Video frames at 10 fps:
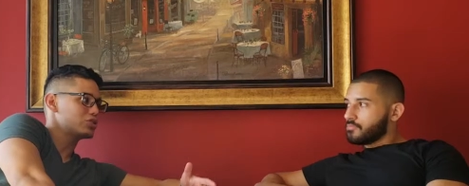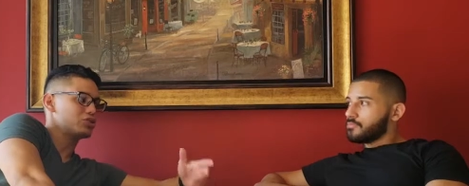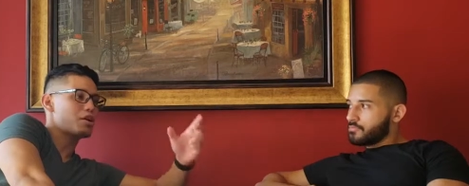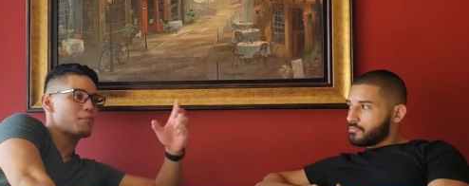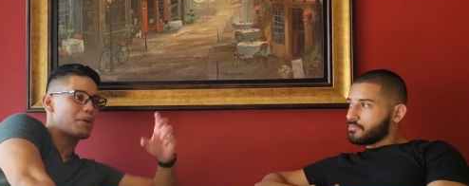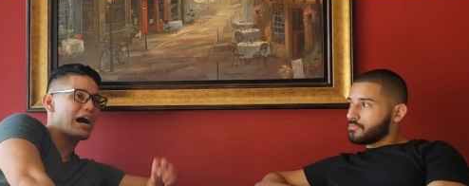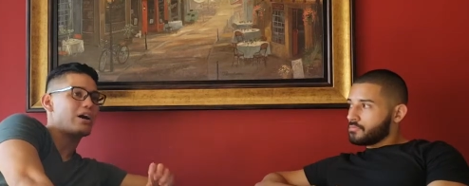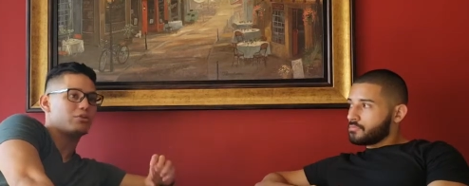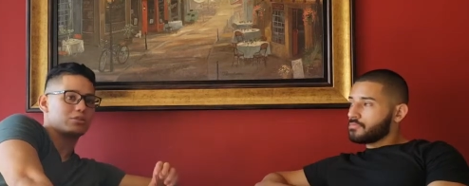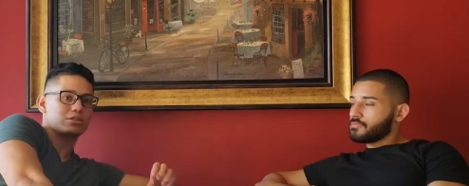Speaker 1: because you're not
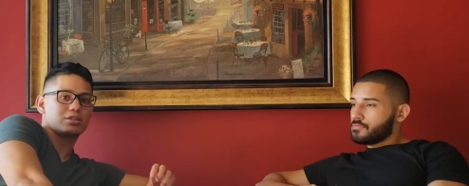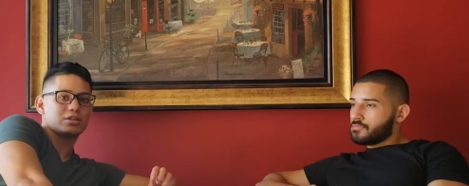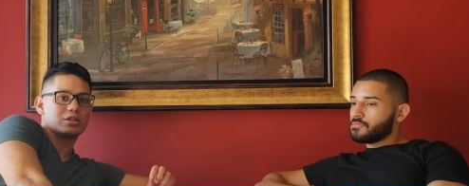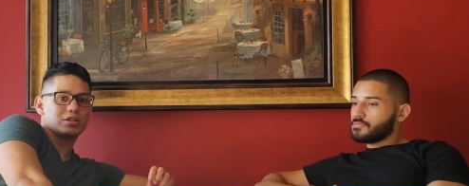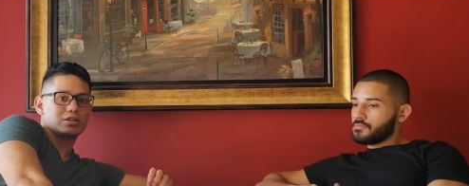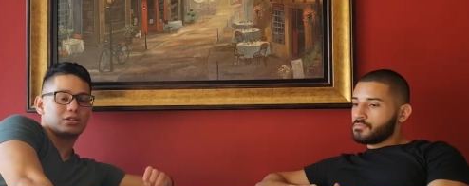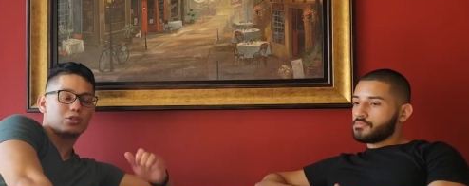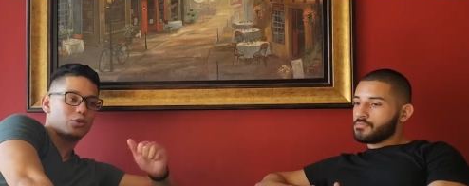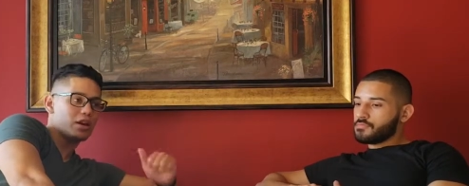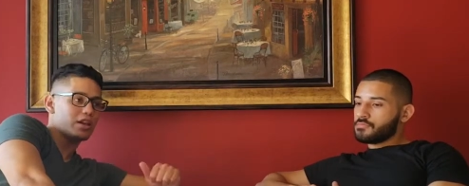bound mm-hmm. to
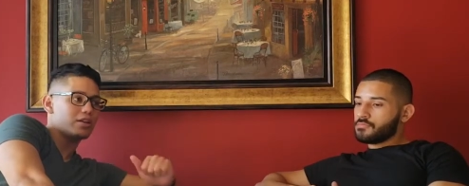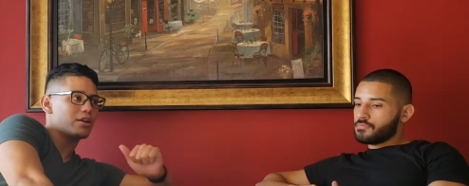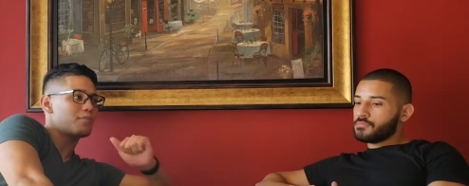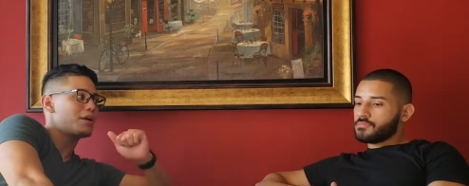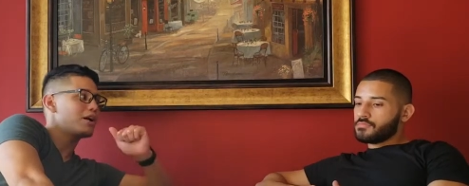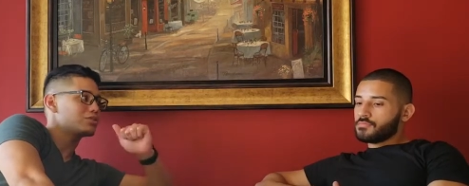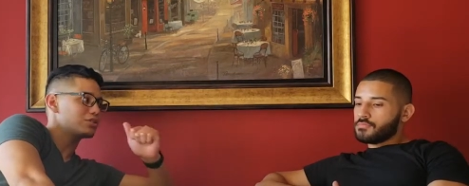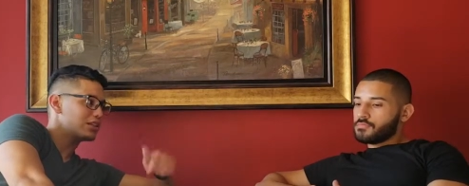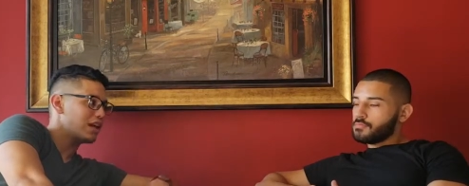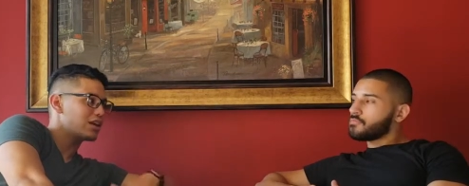credit, you're not bound to
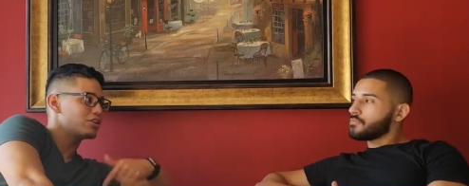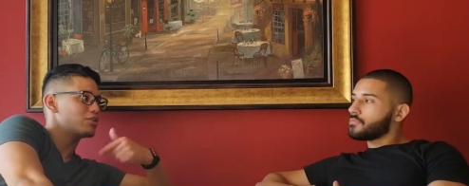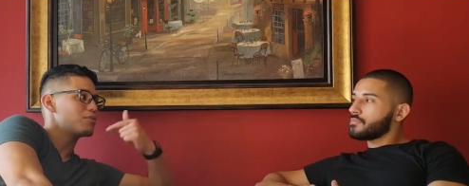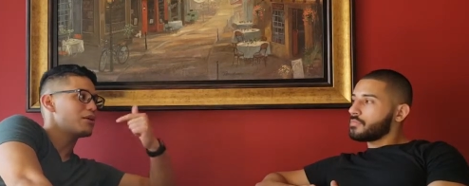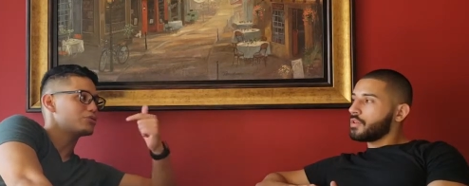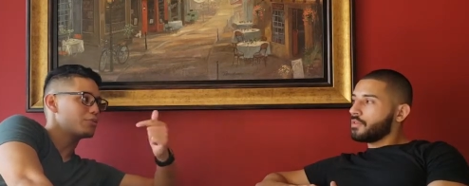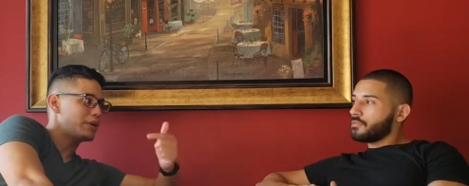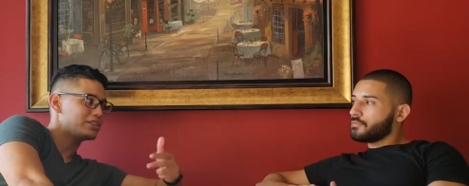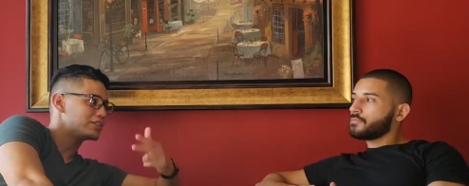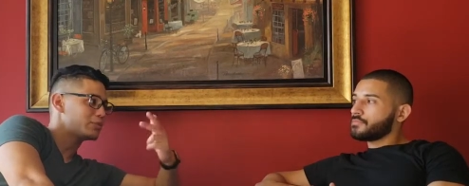debt, you're not bound yeah. to
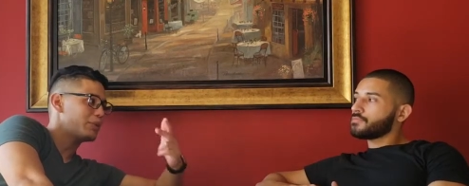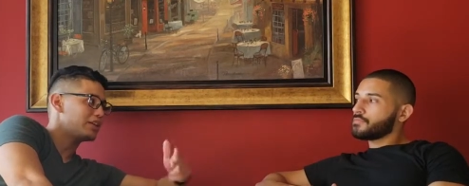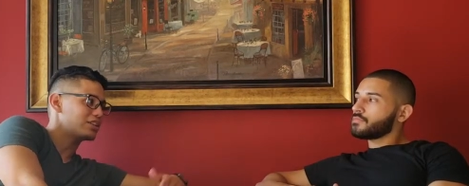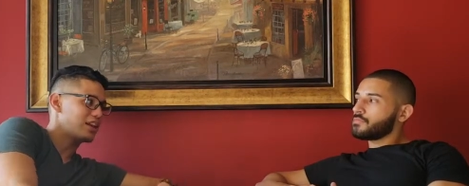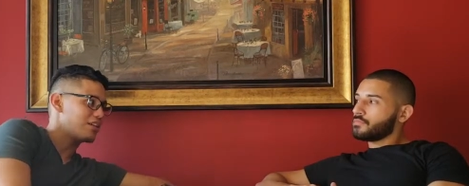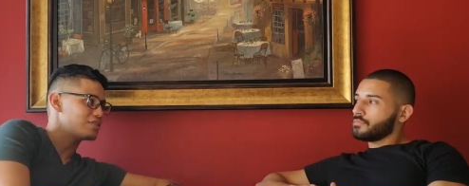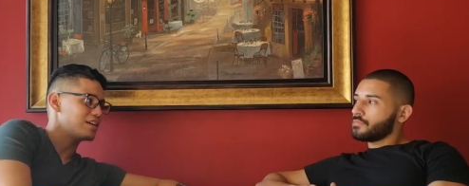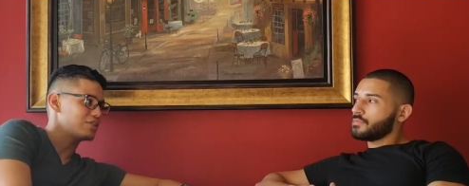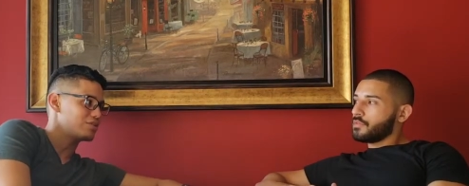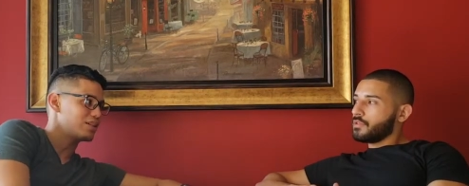paycheck to paycheck
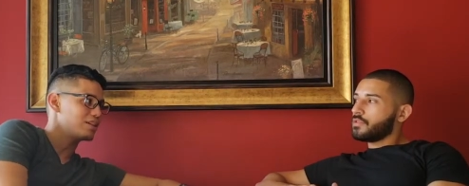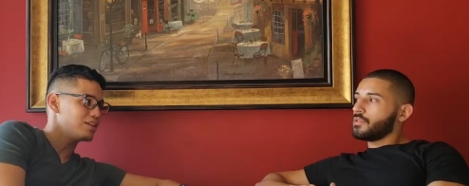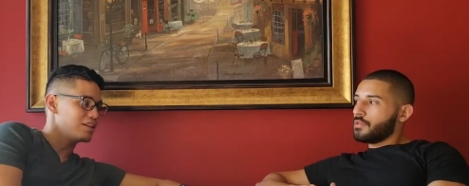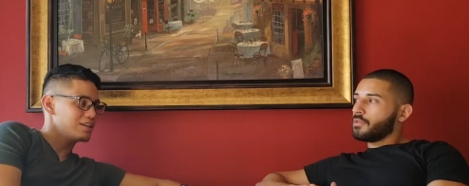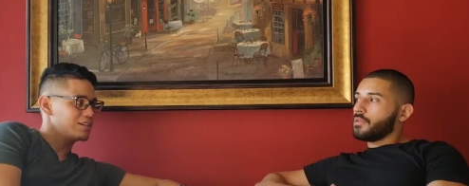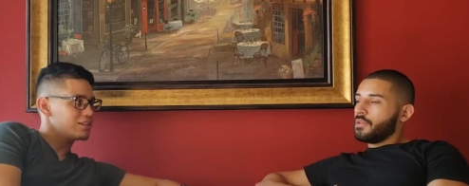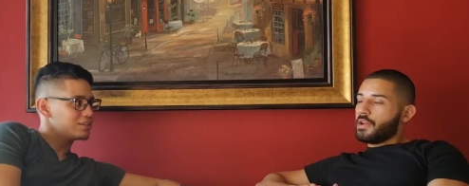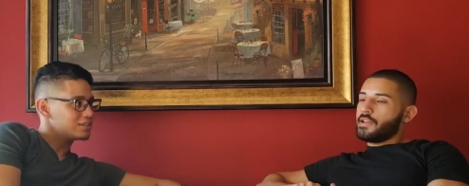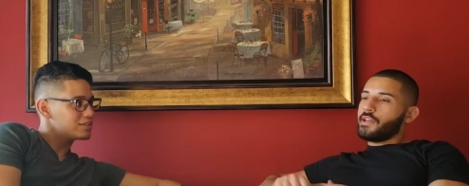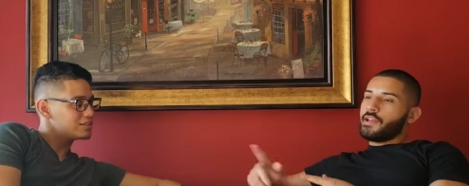lifestyles, right? I,
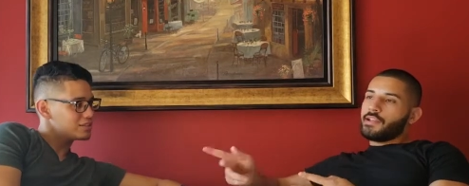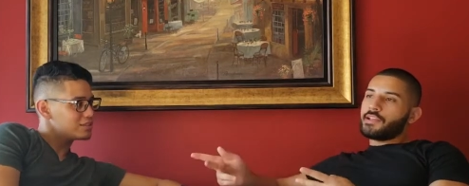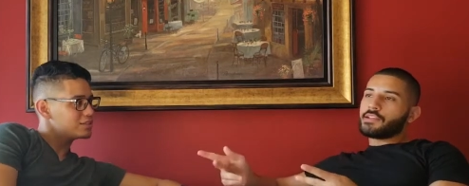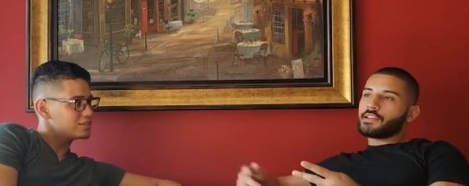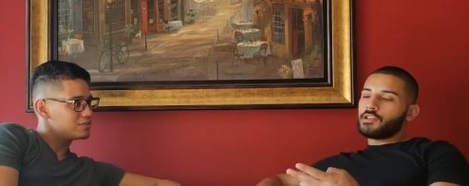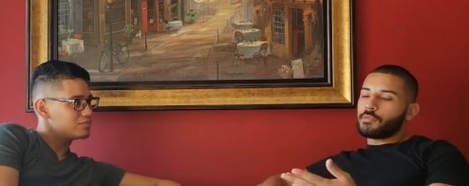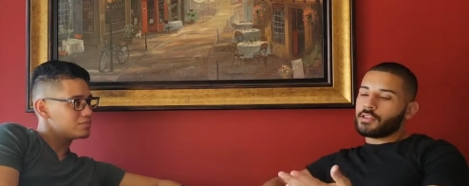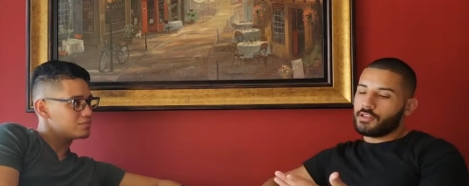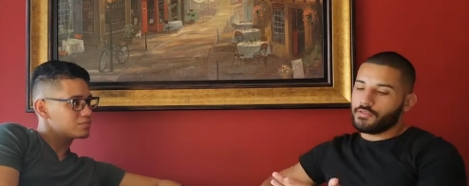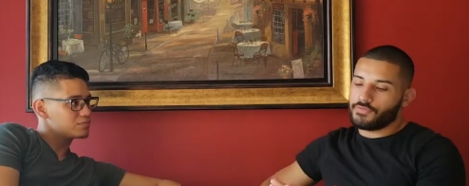
Speaker 2: I, I like that you brought
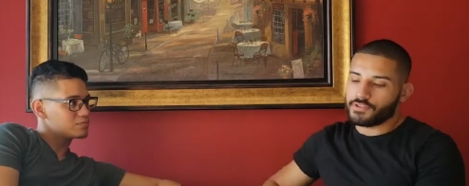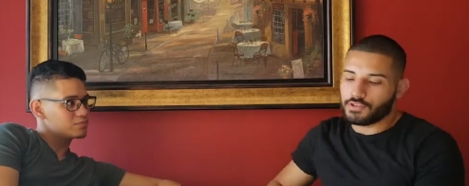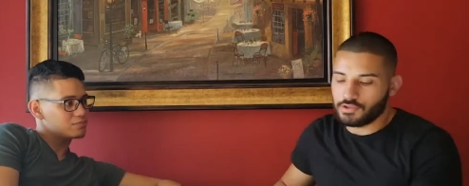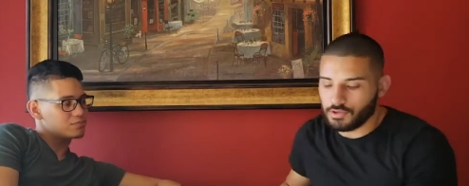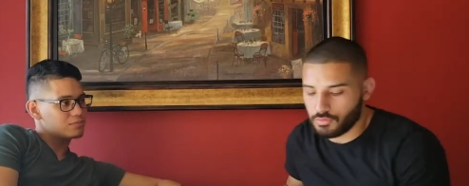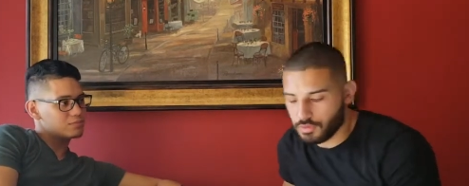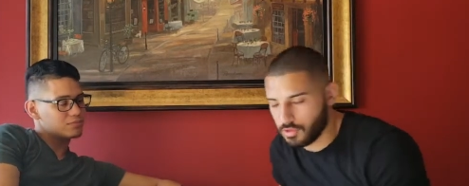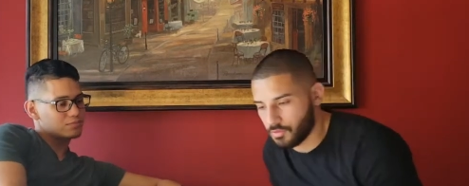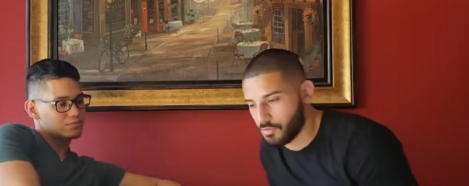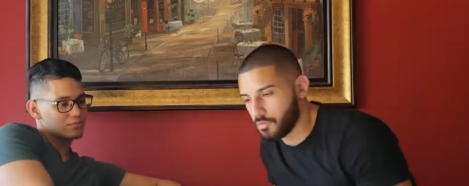that up for sure. You know we
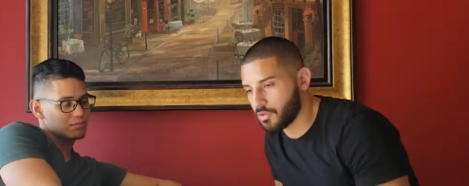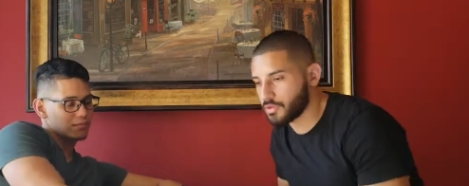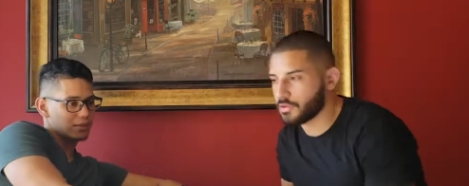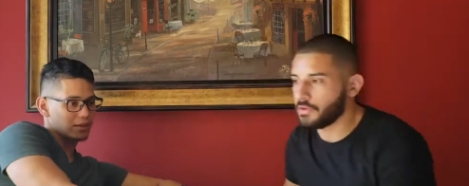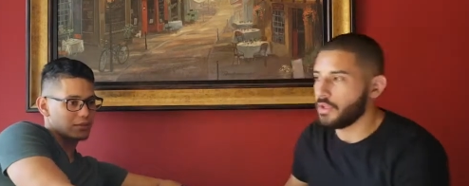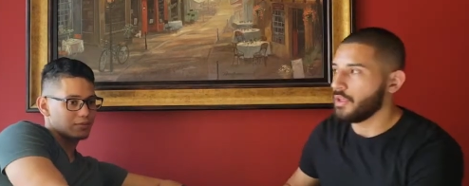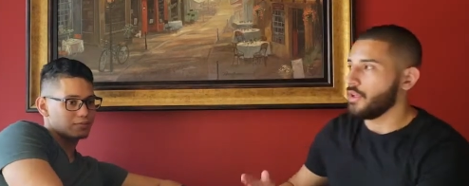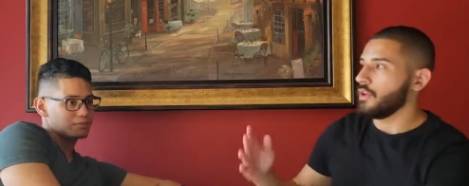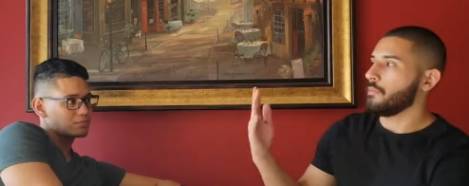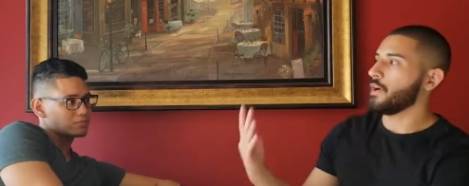we wanna.
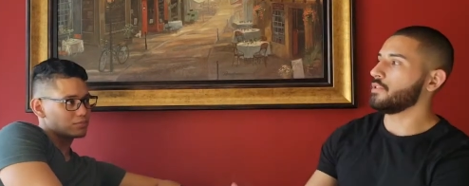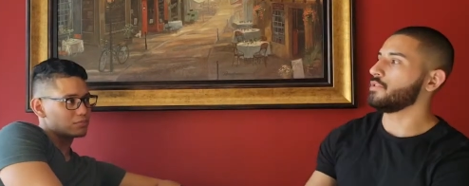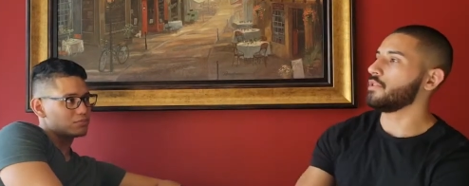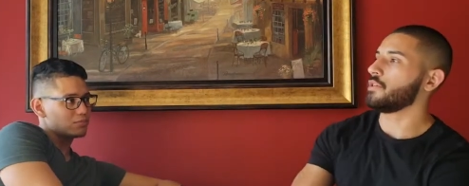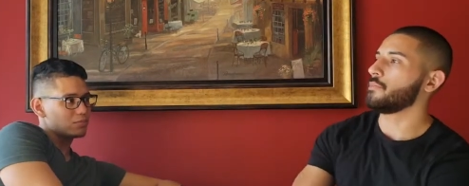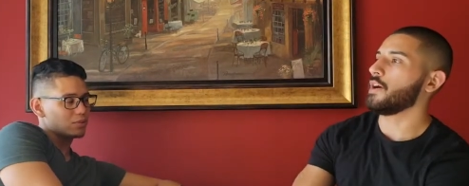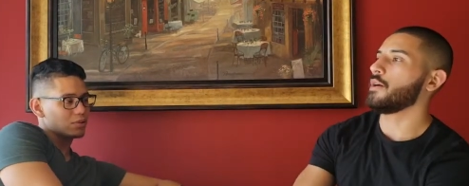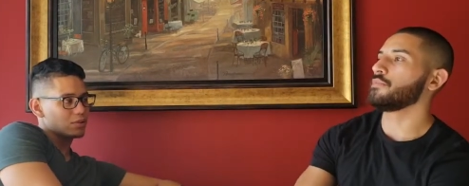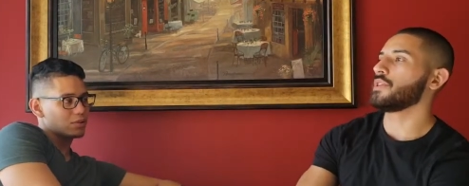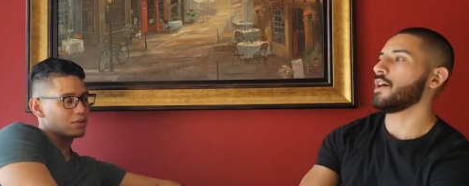Mind you, um,
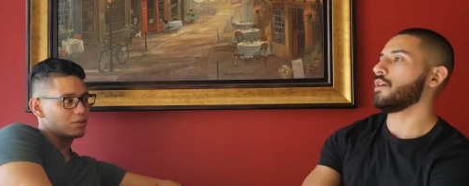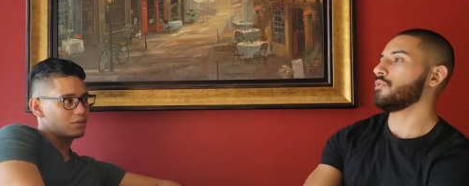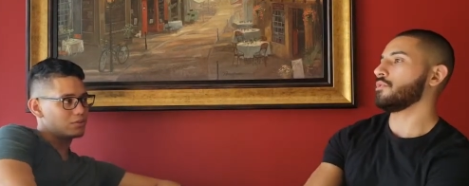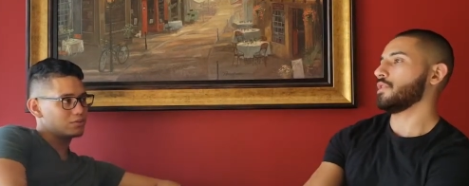I'm down.